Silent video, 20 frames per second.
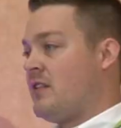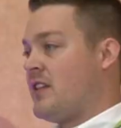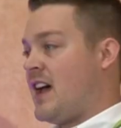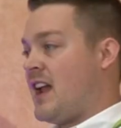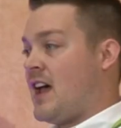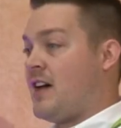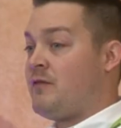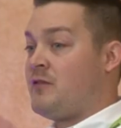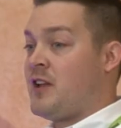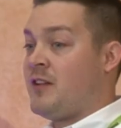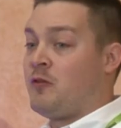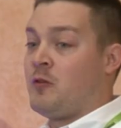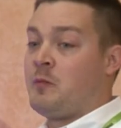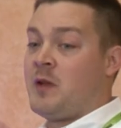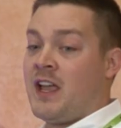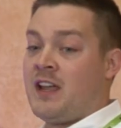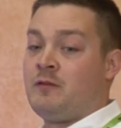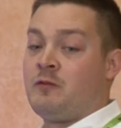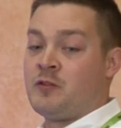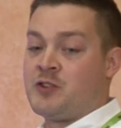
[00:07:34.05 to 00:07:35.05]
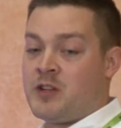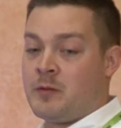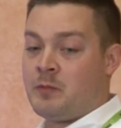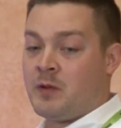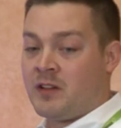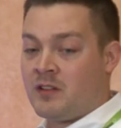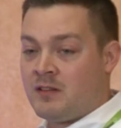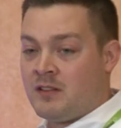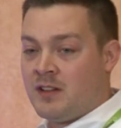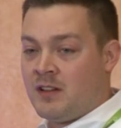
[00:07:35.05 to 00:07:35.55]
that have never paid for
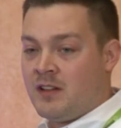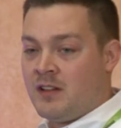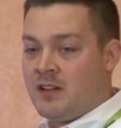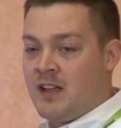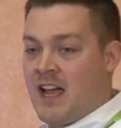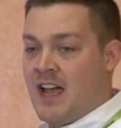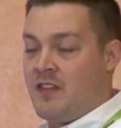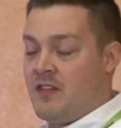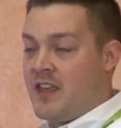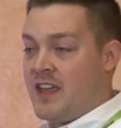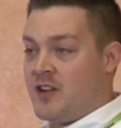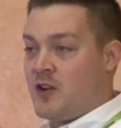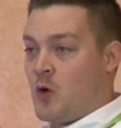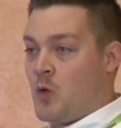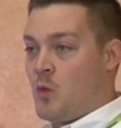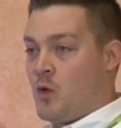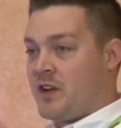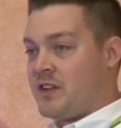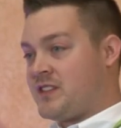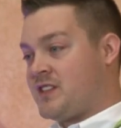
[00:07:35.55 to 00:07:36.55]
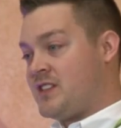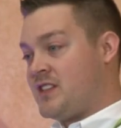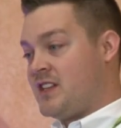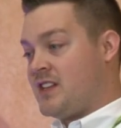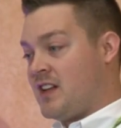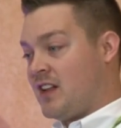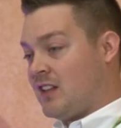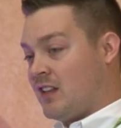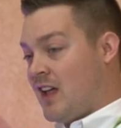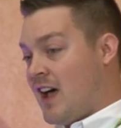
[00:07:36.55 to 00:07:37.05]
shipping and they don't want to
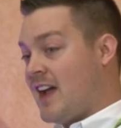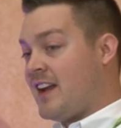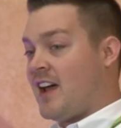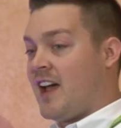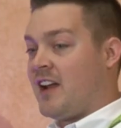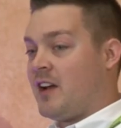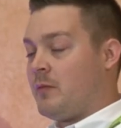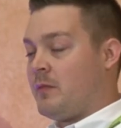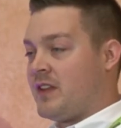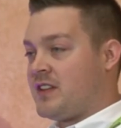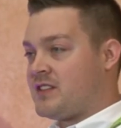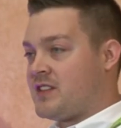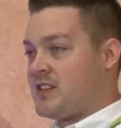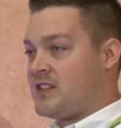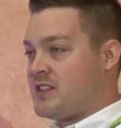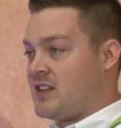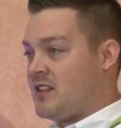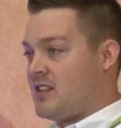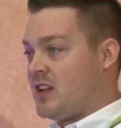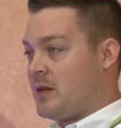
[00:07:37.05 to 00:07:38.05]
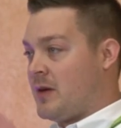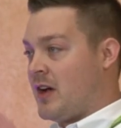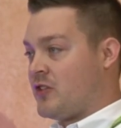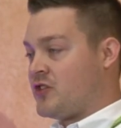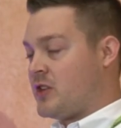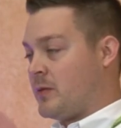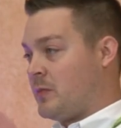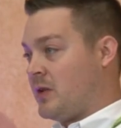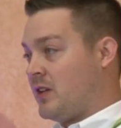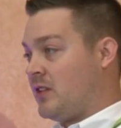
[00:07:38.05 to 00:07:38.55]
see a line item that says anything about
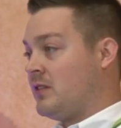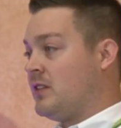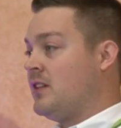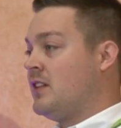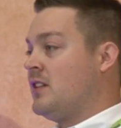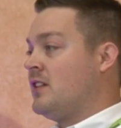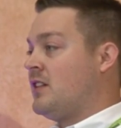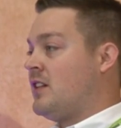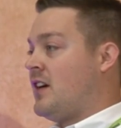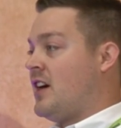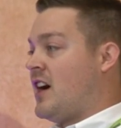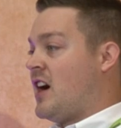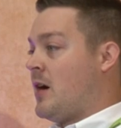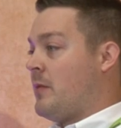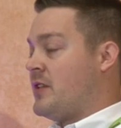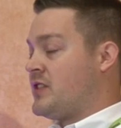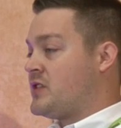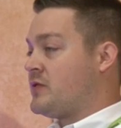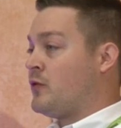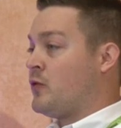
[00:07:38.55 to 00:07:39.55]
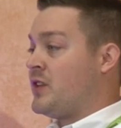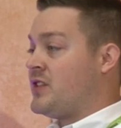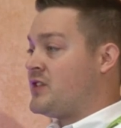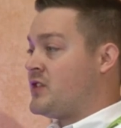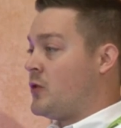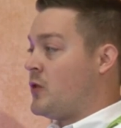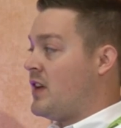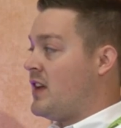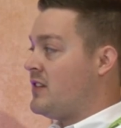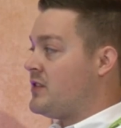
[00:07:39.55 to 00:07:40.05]
shipping, um, it's free.
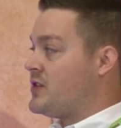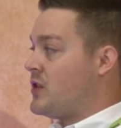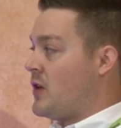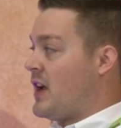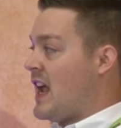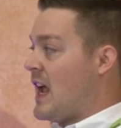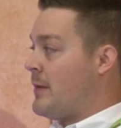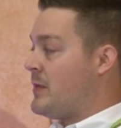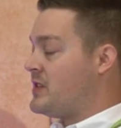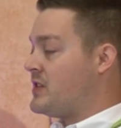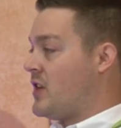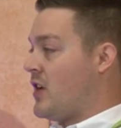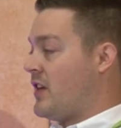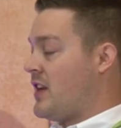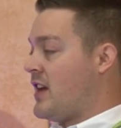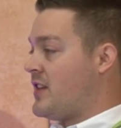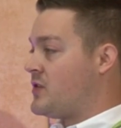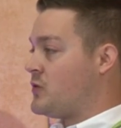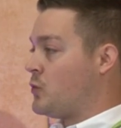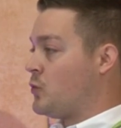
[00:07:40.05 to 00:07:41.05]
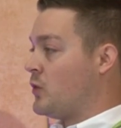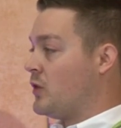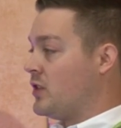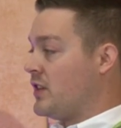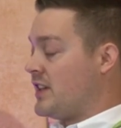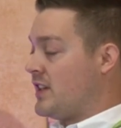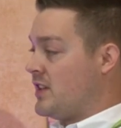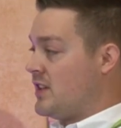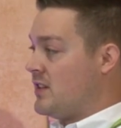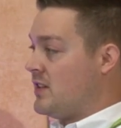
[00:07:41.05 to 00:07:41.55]
So, so Amazon has
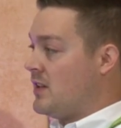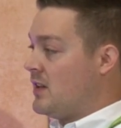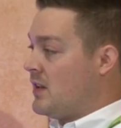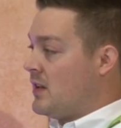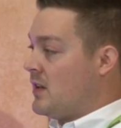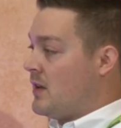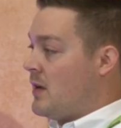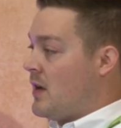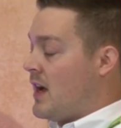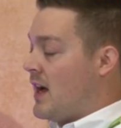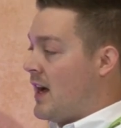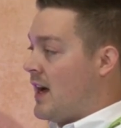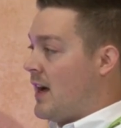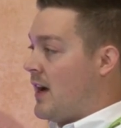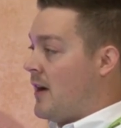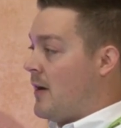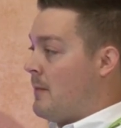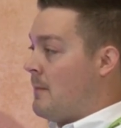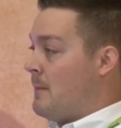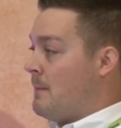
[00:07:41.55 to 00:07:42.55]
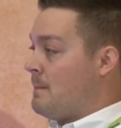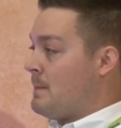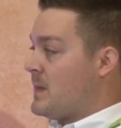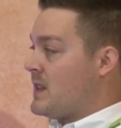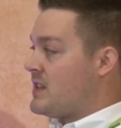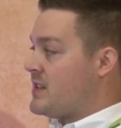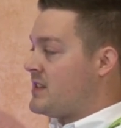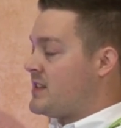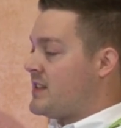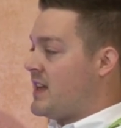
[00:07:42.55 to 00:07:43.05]
really um,
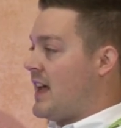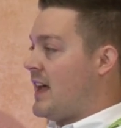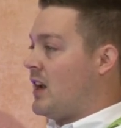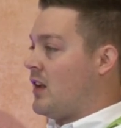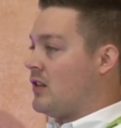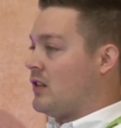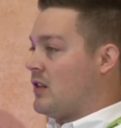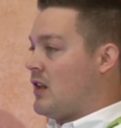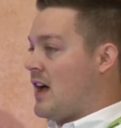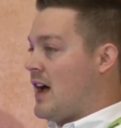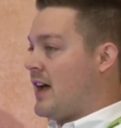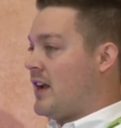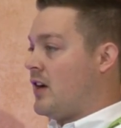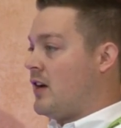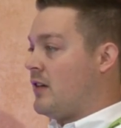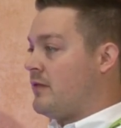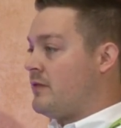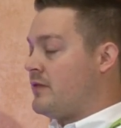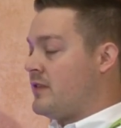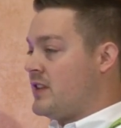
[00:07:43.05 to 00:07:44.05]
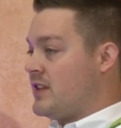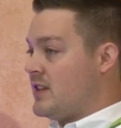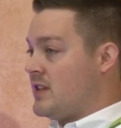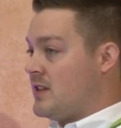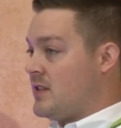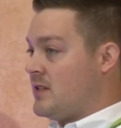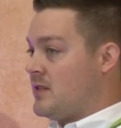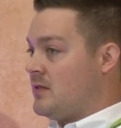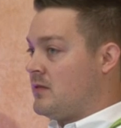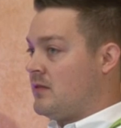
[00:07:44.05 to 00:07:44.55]
set a lot of
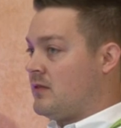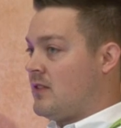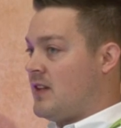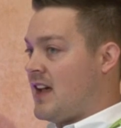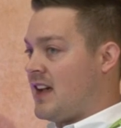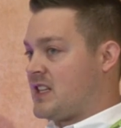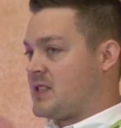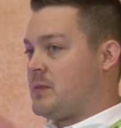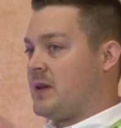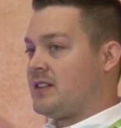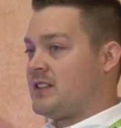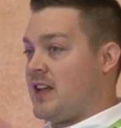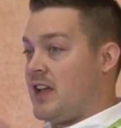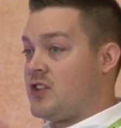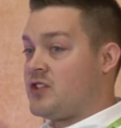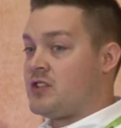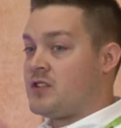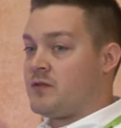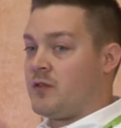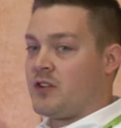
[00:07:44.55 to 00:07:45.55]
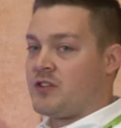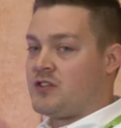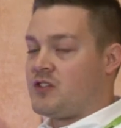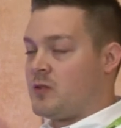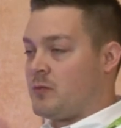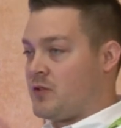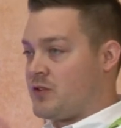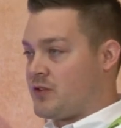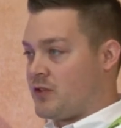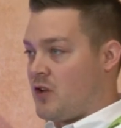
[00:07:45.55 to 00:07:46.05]
the expectations for
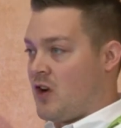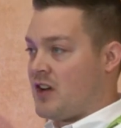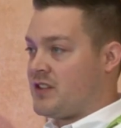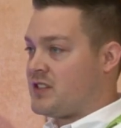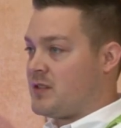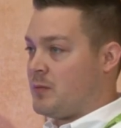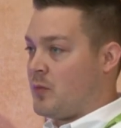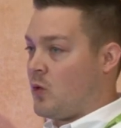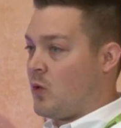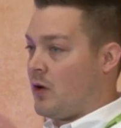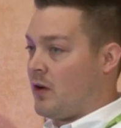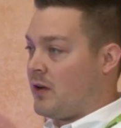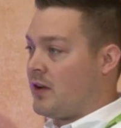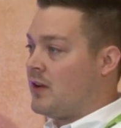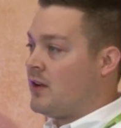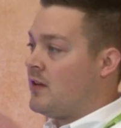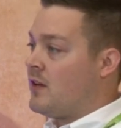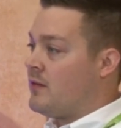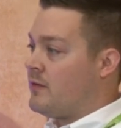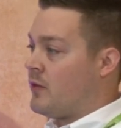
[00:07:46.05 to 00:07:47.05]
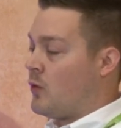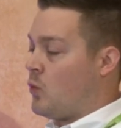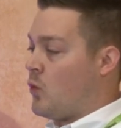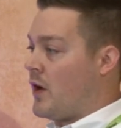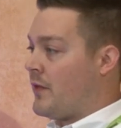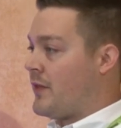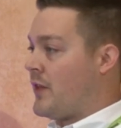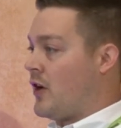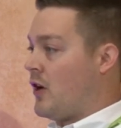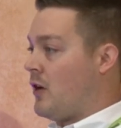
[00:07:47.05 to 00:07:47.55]
consumers across the board for
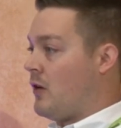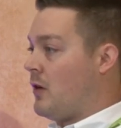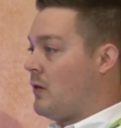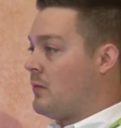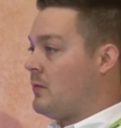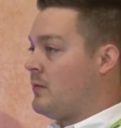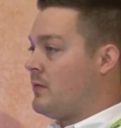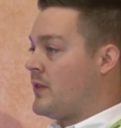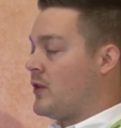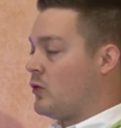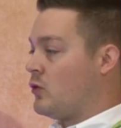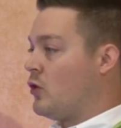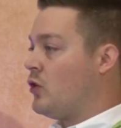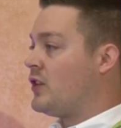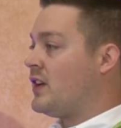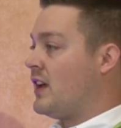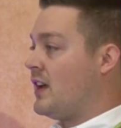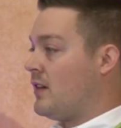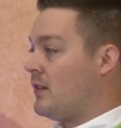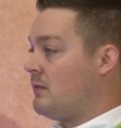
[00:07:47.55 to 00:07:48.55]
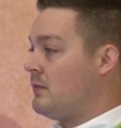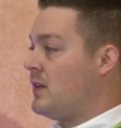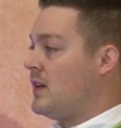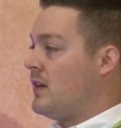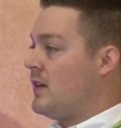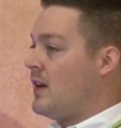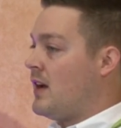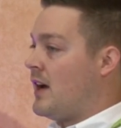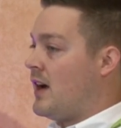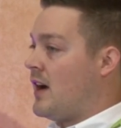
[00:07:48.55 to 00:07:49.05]
what they're, they're looking
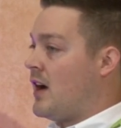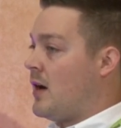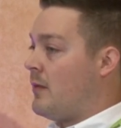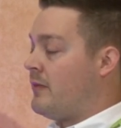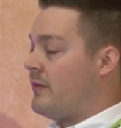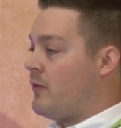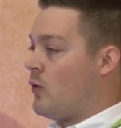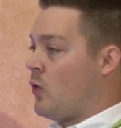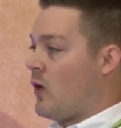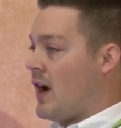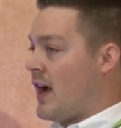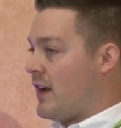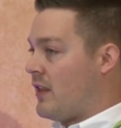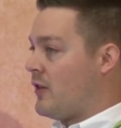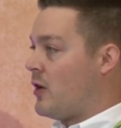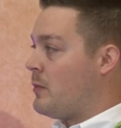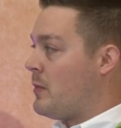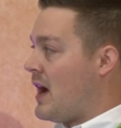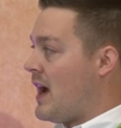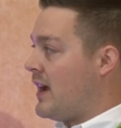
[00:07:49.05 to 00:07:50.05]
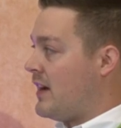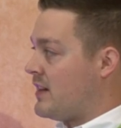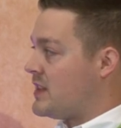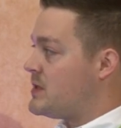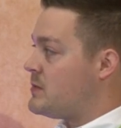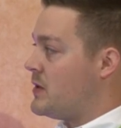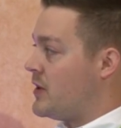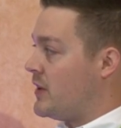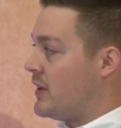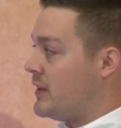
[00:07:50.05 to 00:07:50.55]
um, for out of their buy-in
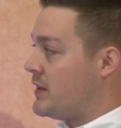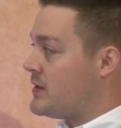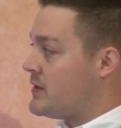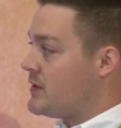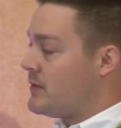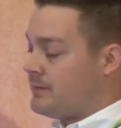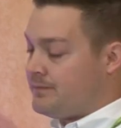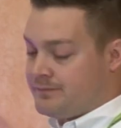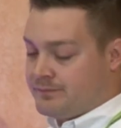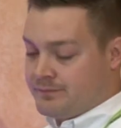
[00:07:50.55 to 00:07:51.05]
experience.